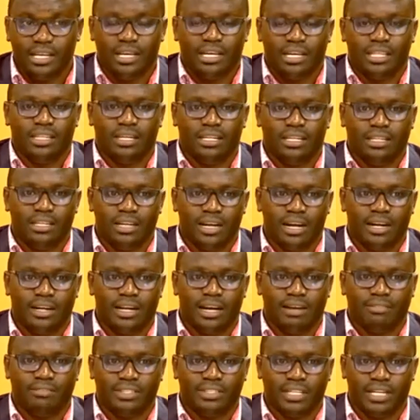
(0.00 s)
And then
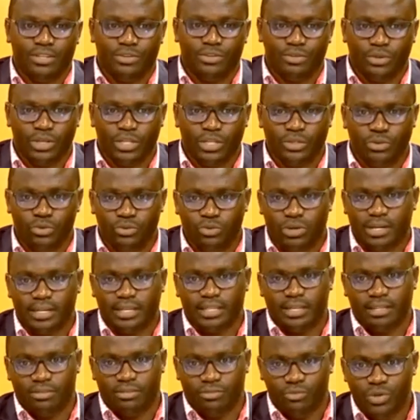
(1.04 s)
thereafter, you're going to do
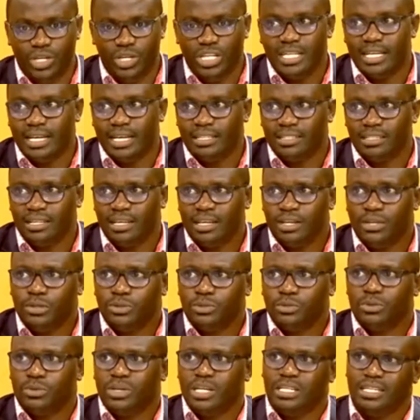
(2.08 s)
another three years.
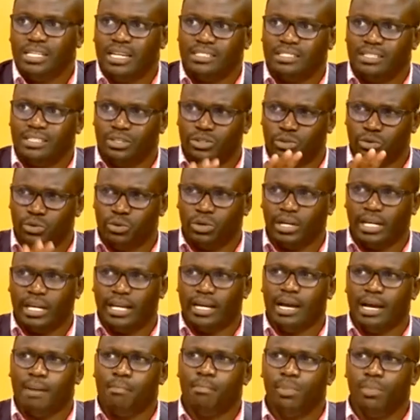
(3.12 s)
So it doesn't look
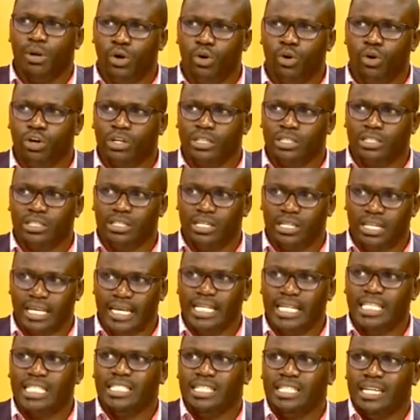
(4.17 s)
like a blocked
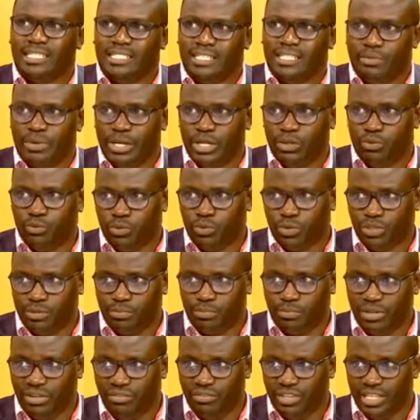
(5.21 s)
eight years the way it was
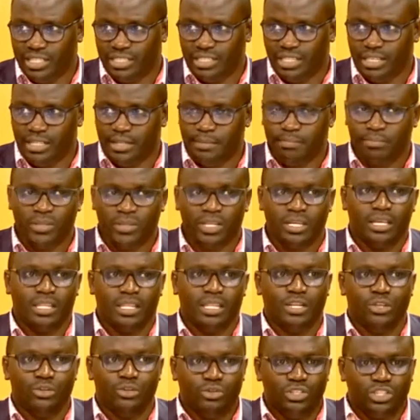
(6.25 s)
previously. Mm -hmm. And
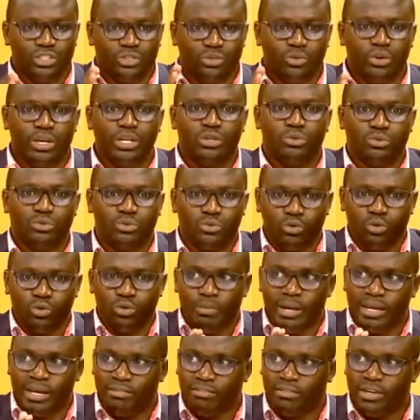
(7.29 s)
then you're just going to school
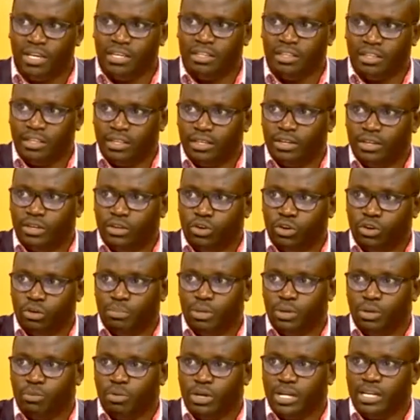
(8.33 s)
by faith, mm-hmm.
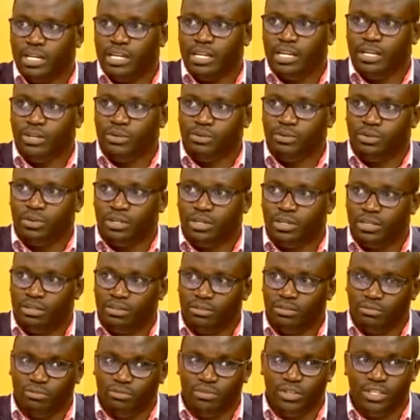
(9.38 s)
hoping one day you'll
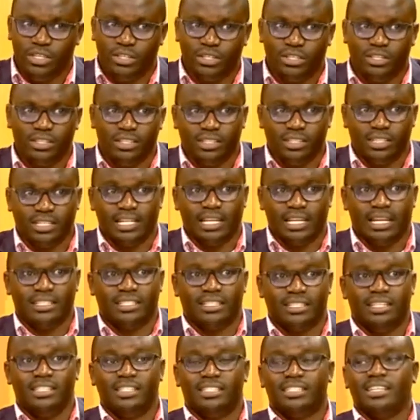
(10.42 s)
mm-hmm. finish class
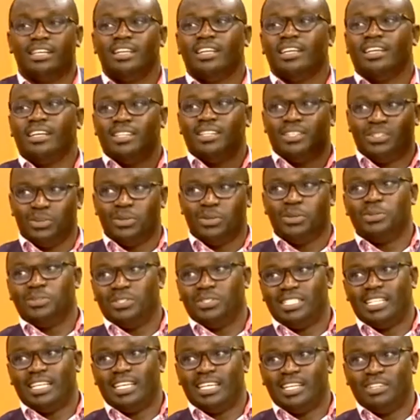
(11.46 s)
eight mm-hmm. and go to
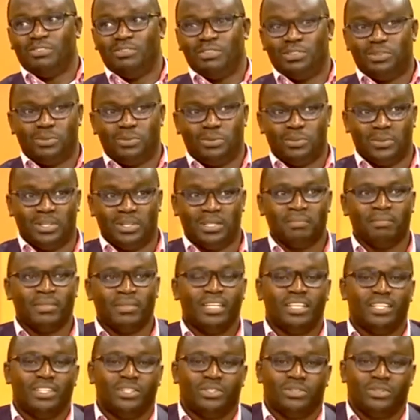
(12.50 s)
secondary school.
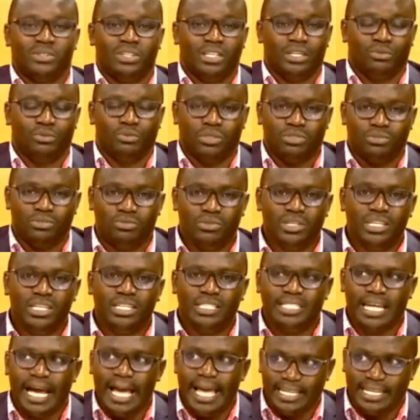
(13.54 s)
Yeah. So it was really
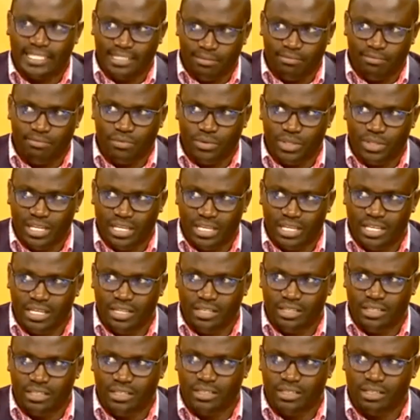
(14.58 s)
tiresome for the
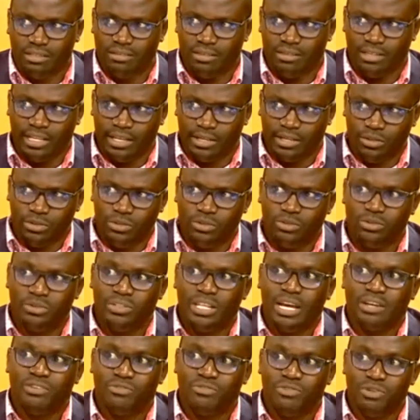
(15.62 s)
kids. And, you know,
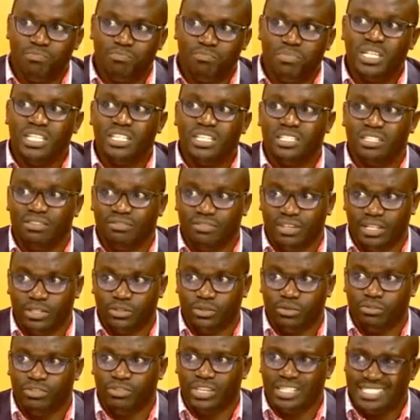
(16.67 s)
that repetitiveness
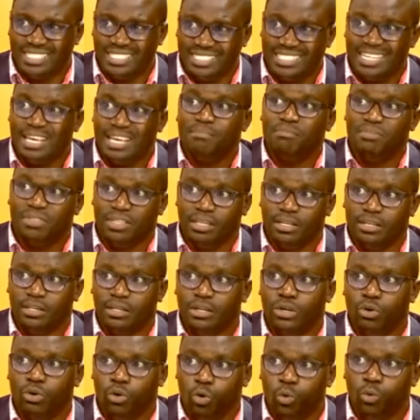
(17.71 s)
of the same thing
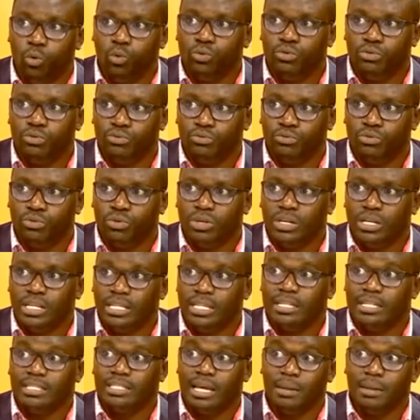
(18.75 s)
all through, mm -hmm.
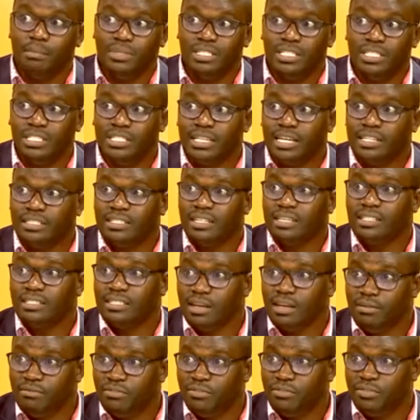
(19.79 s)
the same teachers, the
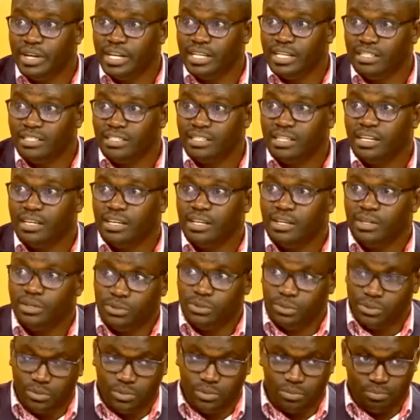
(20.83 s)
same friends.
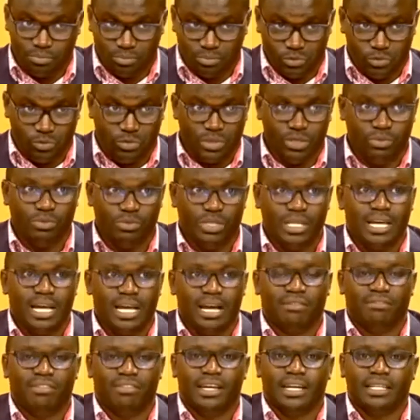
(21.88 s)
So when we
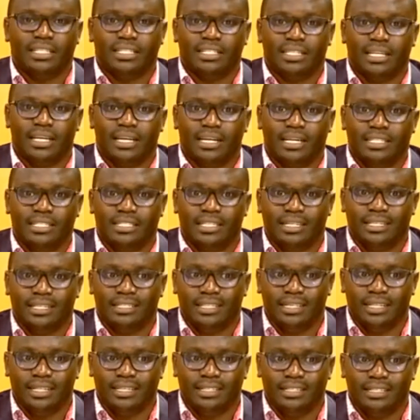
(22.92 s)
have that uh,
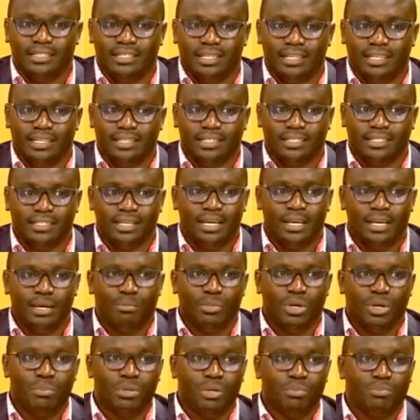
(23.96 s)
JSS and
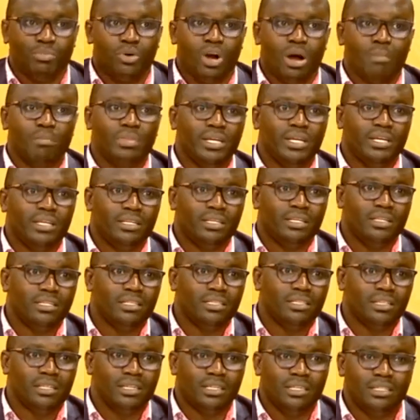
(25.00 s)
maybe
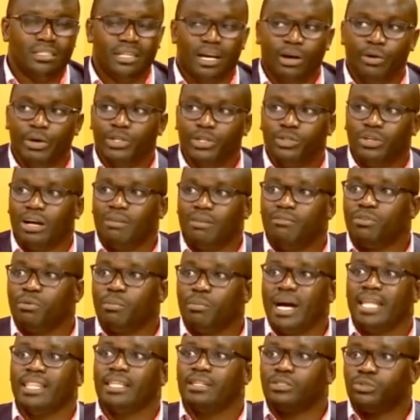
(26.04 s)
probably kids are going to come
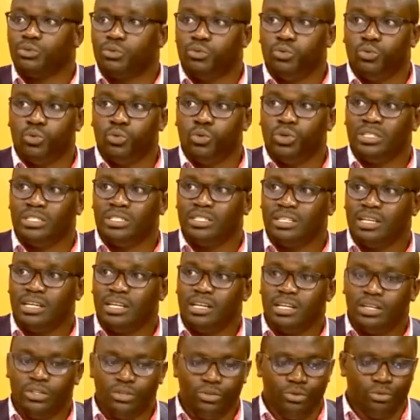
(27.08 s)
from other schools,
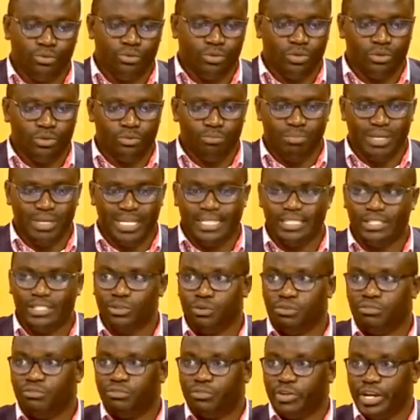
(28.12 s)
you'll build
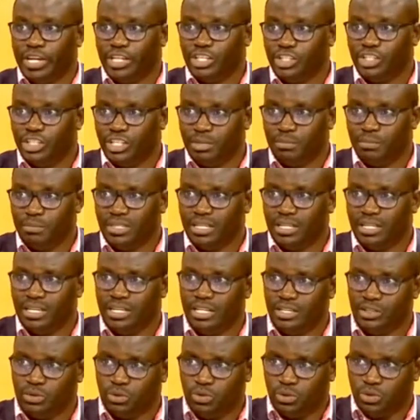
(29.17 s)
new friendships. So then
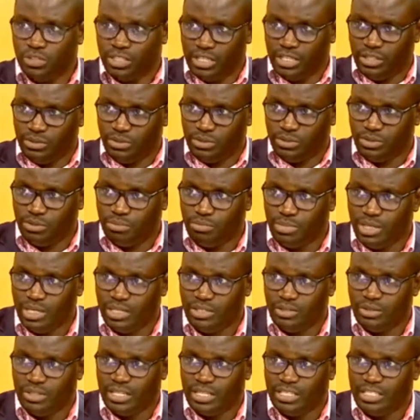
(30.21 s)
it continues to
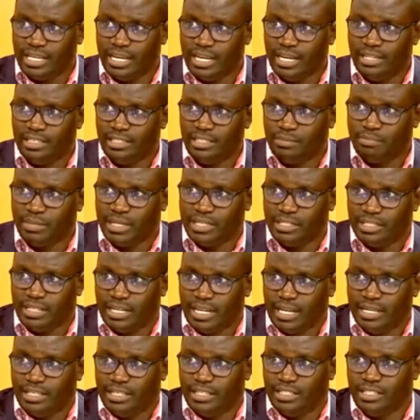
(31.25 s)
build on the child's
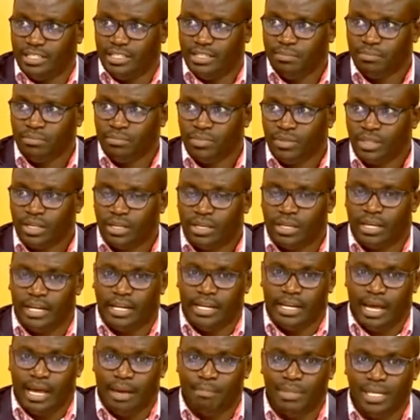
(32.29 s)
personality mm -hmm.
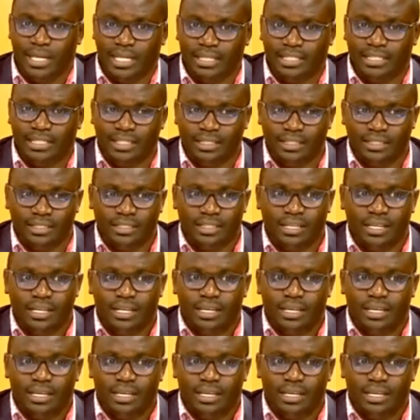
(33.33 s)
and abilities.